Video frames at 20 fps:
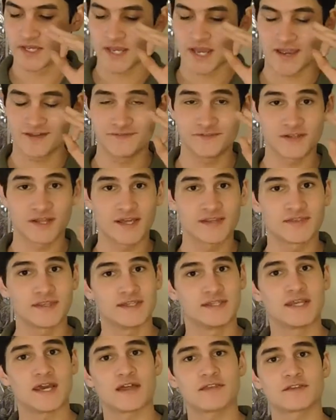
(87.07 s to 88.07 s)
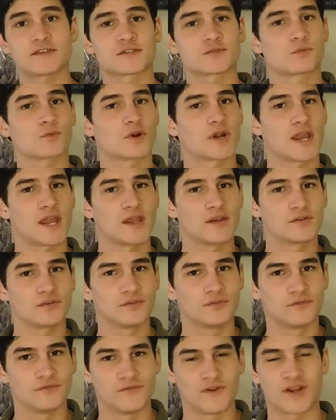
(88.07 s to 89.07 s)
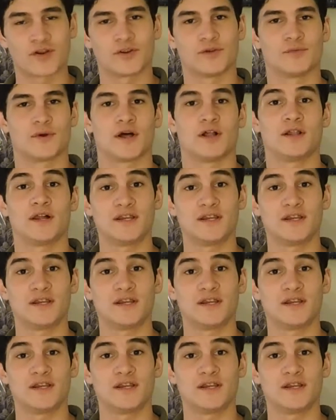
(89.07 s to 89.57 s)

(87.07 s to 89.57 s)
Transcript: I feel like the deaths were handled very well.